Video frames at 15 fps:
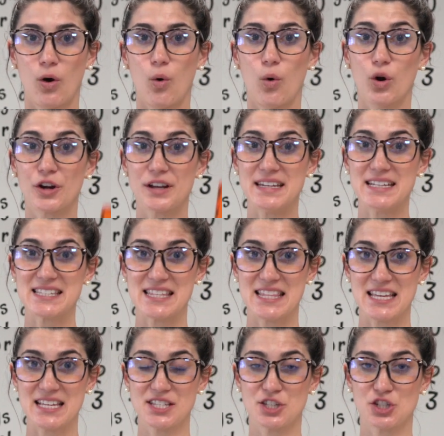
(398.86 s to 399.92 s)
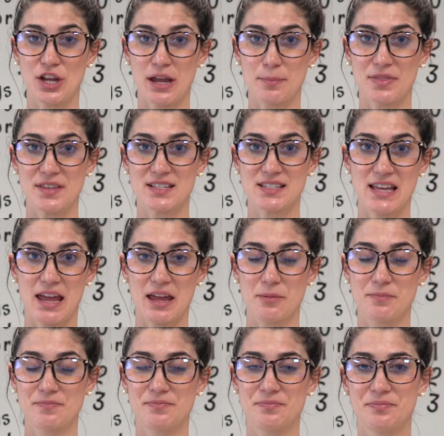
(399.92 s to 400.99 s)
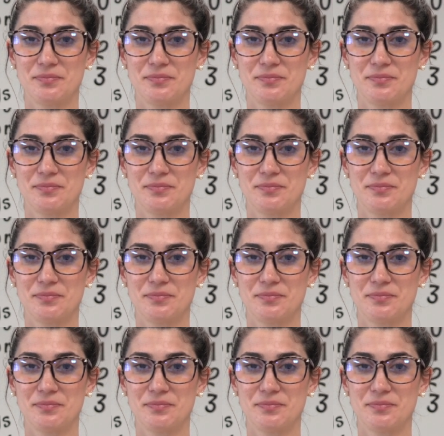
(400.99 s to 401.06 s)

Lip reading: Or is this shape the same?